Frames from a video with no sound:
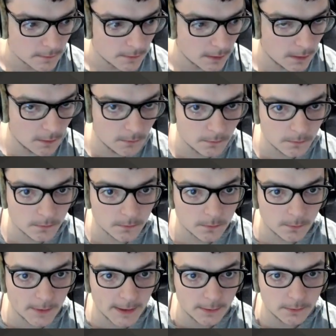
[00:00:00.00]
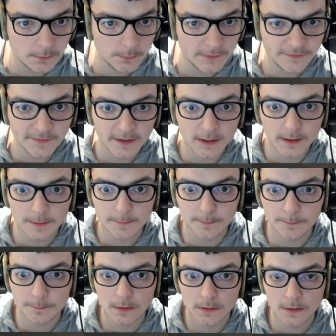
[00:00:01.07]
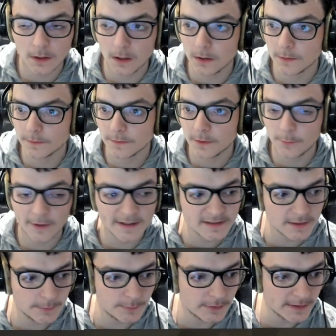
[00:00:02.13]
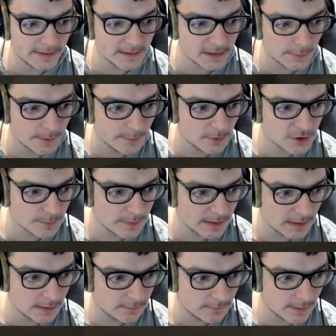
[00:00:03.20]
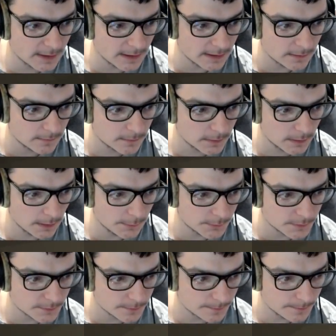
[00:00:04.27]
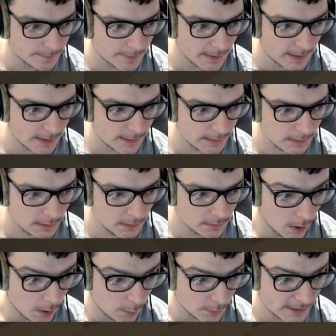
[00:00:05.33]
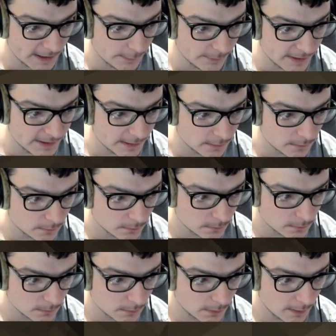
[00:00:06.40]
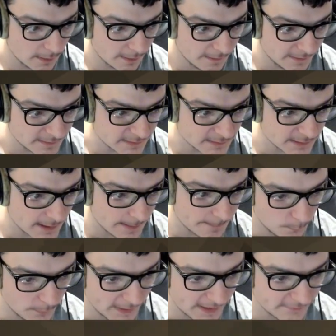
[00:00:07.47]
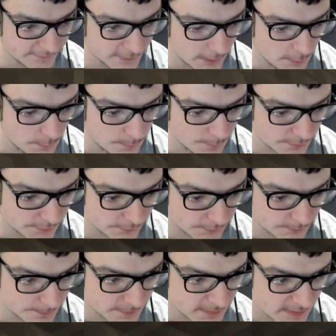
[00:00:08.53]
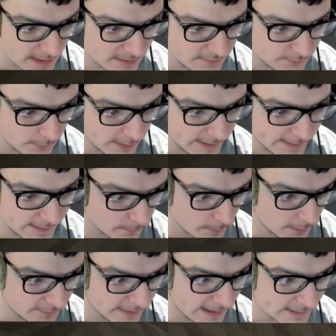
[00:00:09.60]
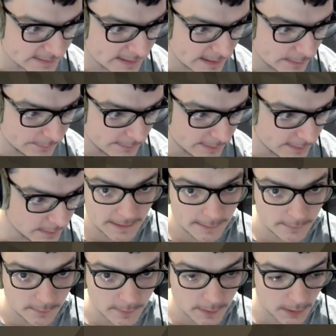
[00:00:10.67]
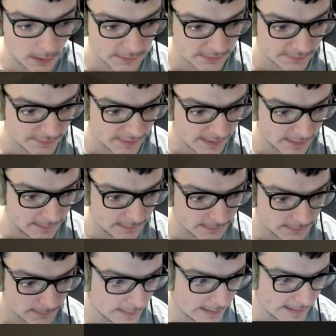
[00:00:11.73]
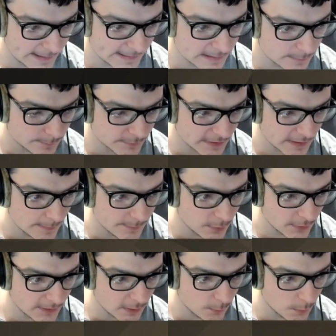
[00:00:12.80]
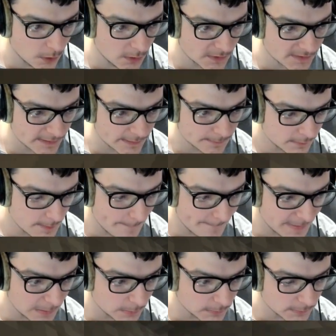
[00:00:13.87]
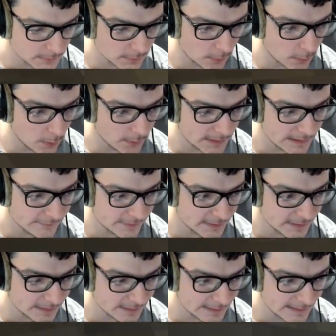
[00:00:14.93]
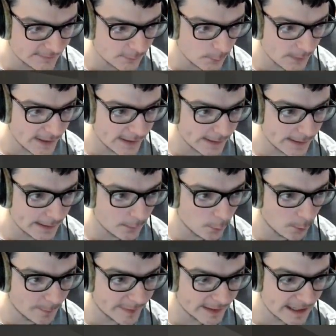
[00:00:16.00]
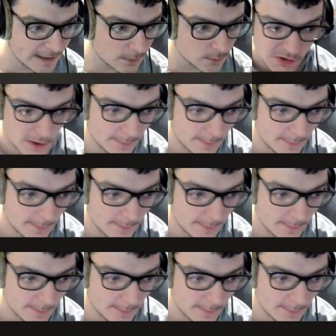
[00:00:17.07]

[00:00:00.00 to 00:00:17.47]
Oh, well, we've got the quest complete, so we must be really close by. Okay, we're here. This is it. We have no safe way of getting down there. There are a lot of things, and I didn't bring a bucket of water to build or even leave a way up and out.